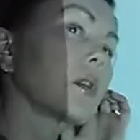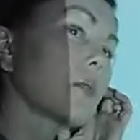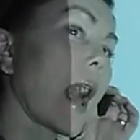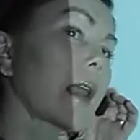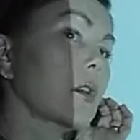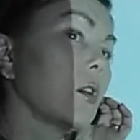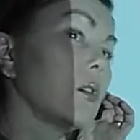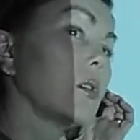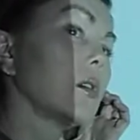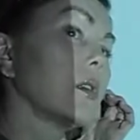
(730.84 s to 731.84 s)
a
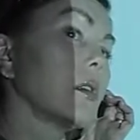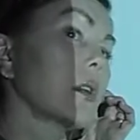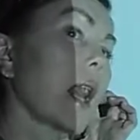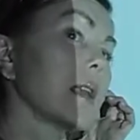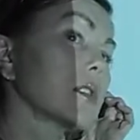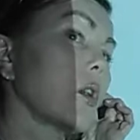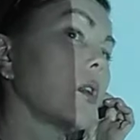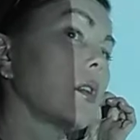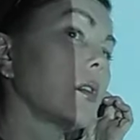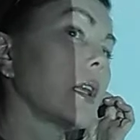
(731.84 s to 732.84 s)
radical. Okay,
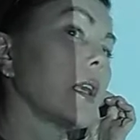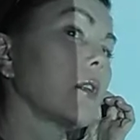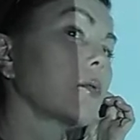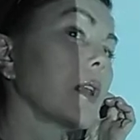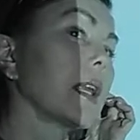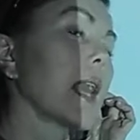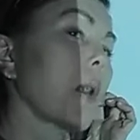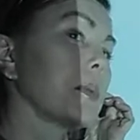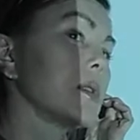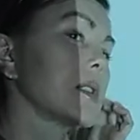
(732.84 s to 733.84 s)
so it'll really help you